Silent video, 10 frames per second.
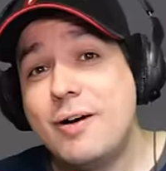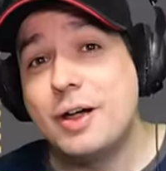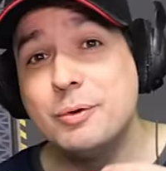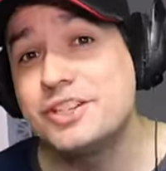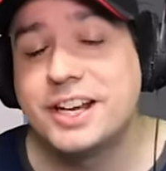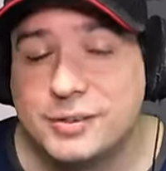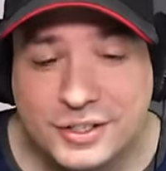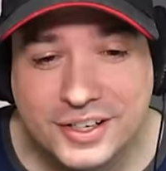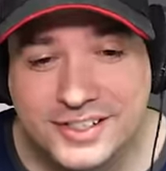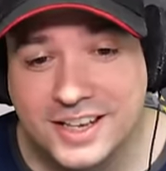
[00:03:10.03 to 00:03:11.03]
wish I could
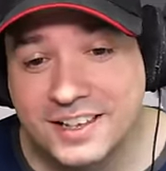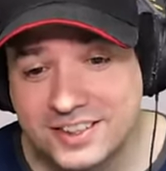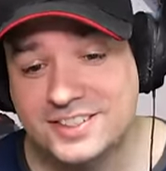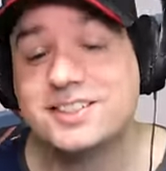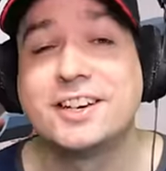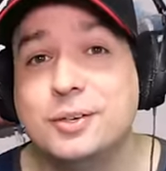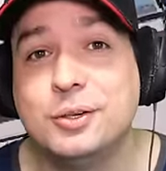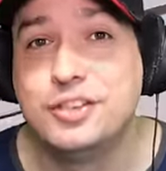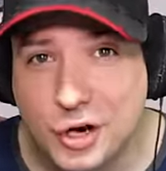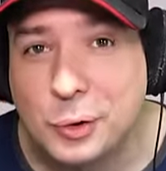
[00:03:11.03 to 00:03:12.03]
just say this is a
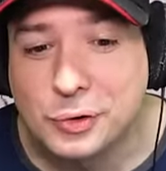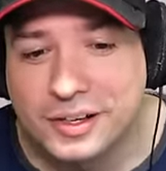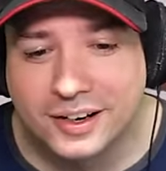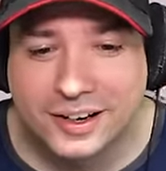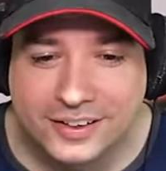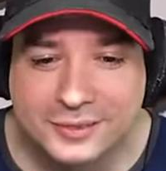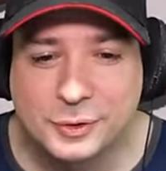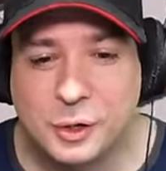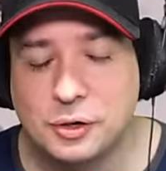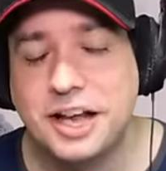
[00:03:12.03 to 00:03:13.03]
good joke and
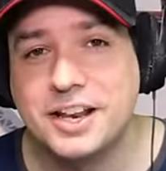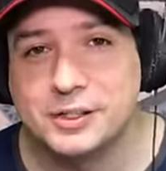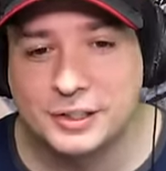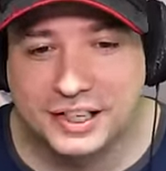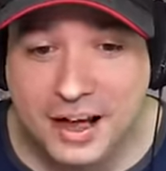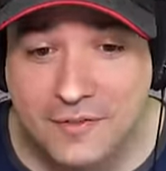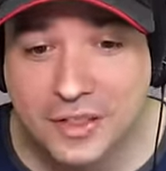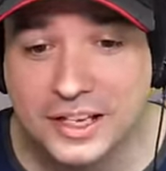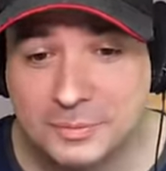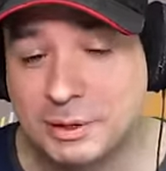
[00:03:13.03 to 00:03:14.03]
we all had a good laugh,
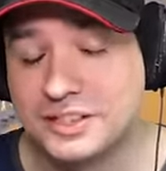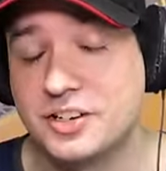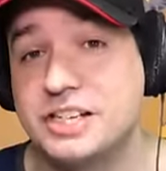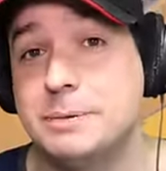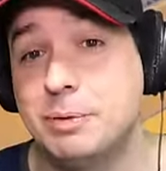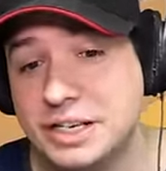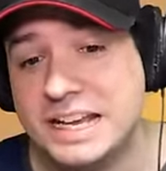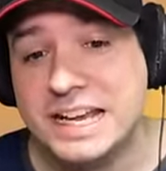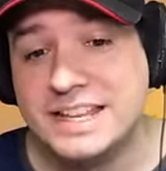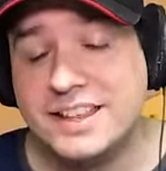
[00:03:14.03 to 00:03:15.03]
thanks Pixonic, but
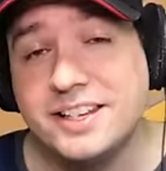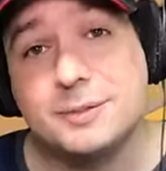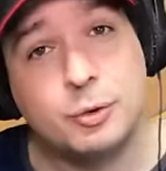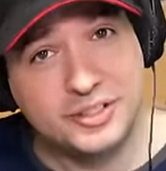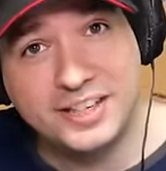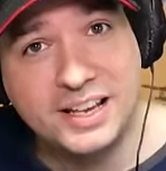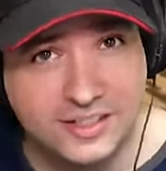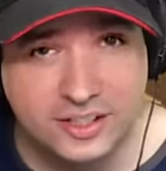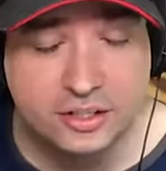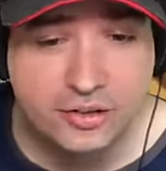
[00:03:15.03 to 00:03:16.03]
this was
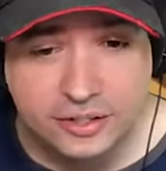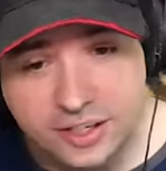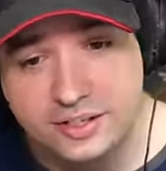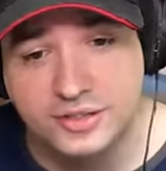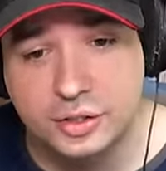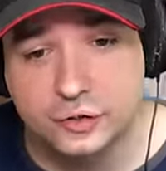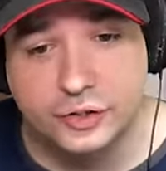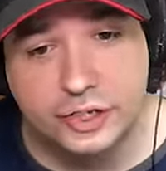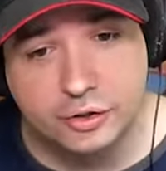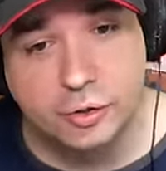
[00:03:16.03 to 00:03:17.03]
tested on the test server,
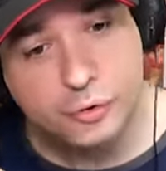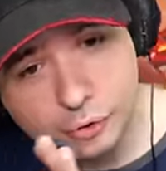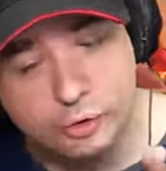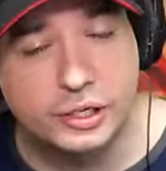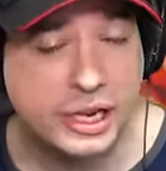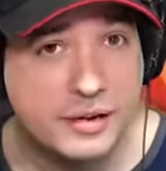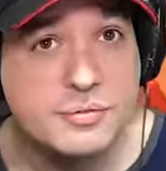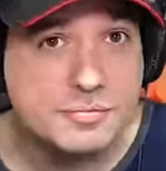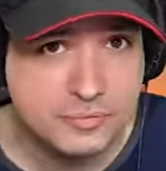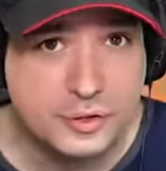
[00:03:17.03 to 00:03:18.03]
and although, okay, so